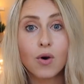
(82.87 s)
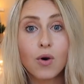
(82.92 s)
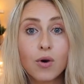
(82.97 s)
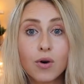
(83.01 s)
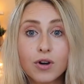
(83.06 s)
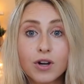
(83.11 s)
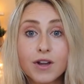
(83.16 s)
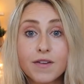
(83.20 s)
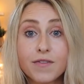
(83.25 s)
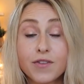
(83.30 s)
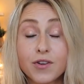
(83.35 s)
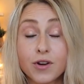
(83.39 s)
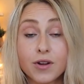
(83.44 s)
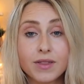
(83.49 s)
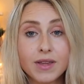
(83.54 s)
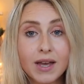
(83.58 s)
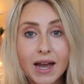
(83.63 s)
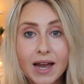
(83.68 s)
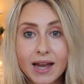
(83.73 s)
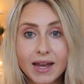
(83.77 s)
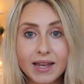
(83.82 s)
Or if you're on
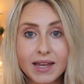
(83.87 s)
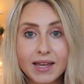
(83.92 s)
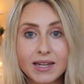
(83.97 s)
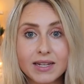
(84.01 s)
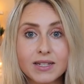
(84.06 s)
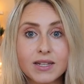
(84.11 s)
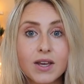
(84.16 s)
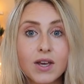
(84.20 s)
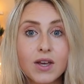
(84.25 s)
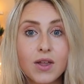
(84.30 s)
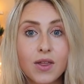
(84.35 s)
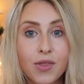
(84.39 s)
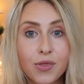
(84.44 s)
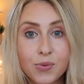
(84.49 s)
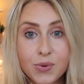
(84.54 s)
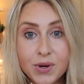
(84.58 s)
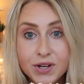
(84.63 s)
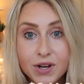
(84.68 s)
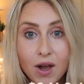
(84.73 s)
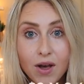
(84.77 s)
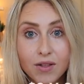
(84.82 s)
the high end,
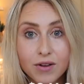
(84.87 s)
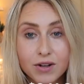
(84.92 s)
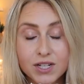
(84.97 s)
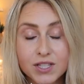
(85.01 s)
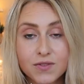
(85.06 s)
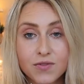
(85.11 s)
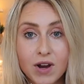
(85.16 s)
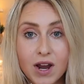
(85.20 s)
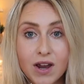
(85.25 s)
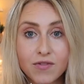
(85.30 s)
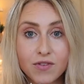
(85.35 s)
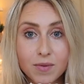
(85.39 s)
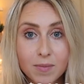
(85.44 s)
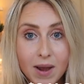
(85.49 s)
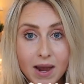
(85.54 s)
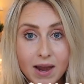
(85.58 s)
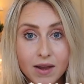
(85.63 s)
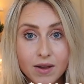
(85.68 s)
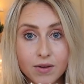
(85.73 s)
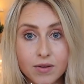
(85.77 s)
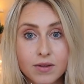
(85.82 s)
$3 for every
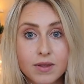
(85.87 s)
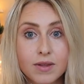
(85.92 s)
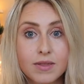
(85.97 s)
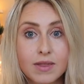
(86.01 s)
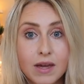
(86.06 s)
mile.